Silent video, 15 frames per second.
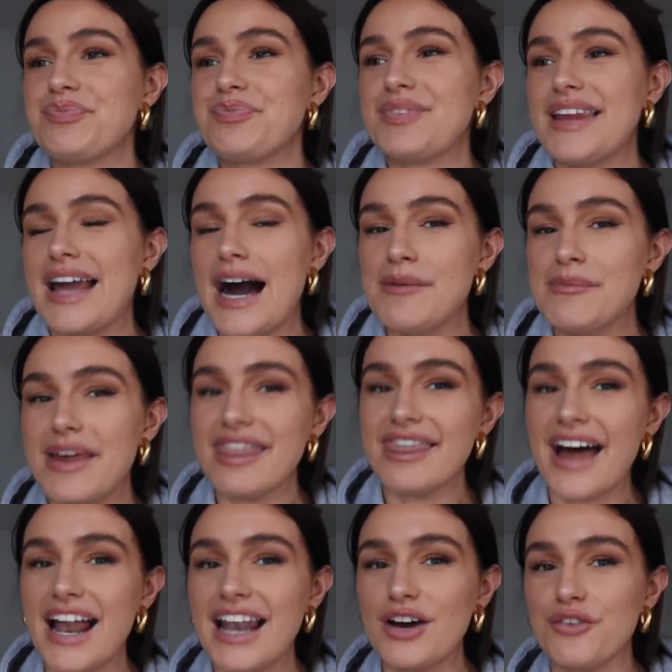yeah, I'm in
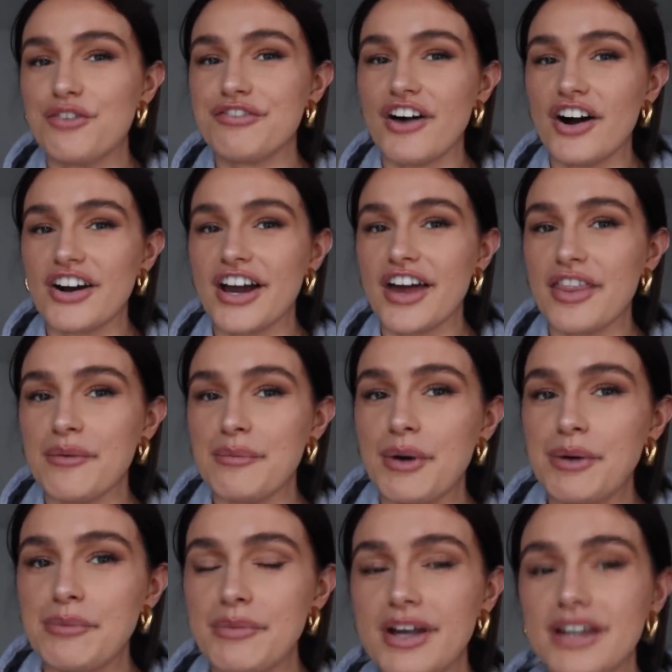that little funk at the
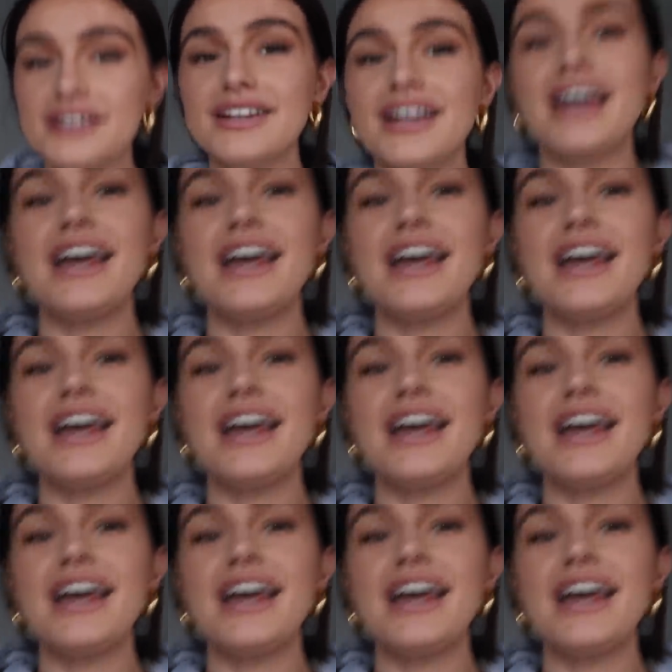moment,